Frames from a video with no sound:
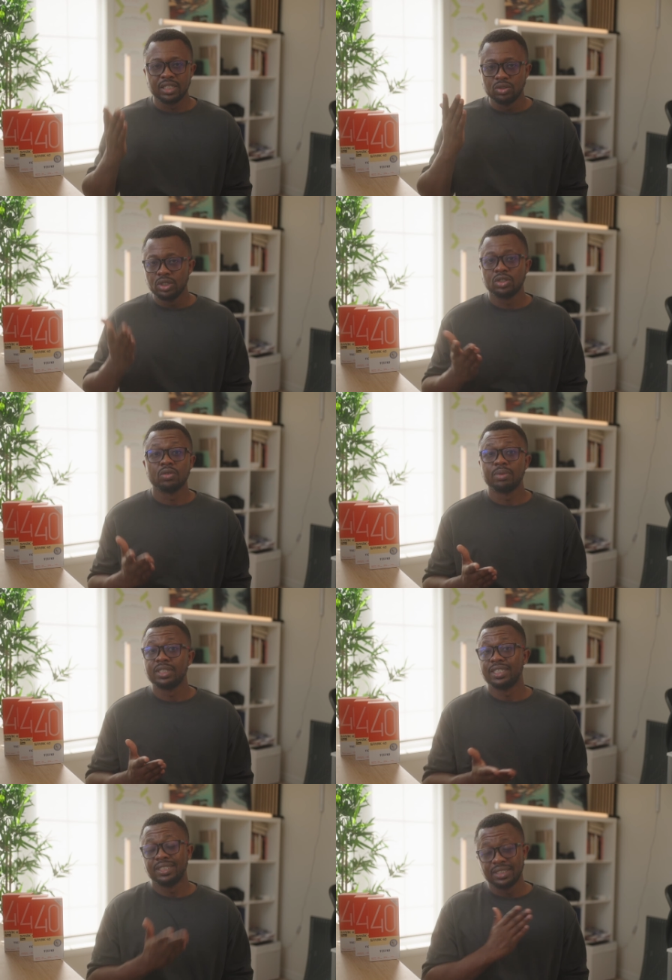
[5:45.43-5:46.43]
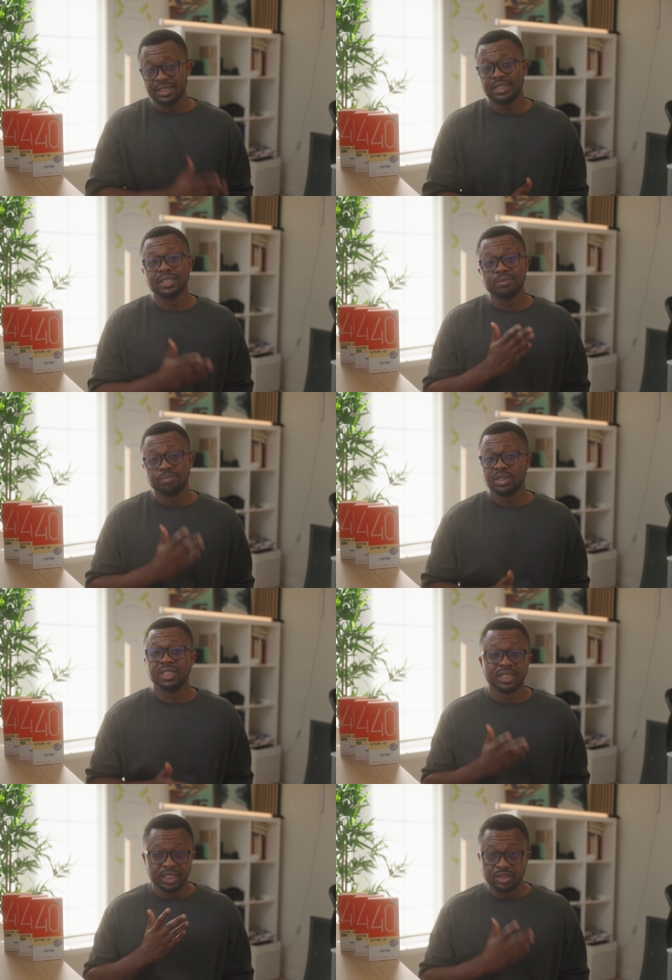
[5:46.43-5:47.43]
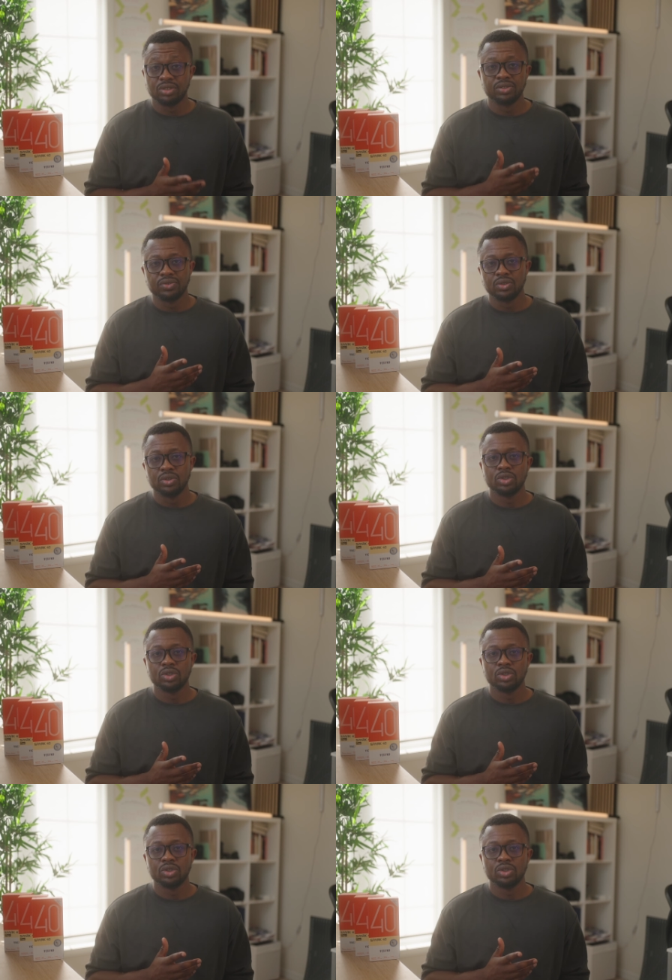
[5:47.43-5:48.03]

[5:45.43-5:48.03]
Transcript: and know in your mind that this is a budget entry phone,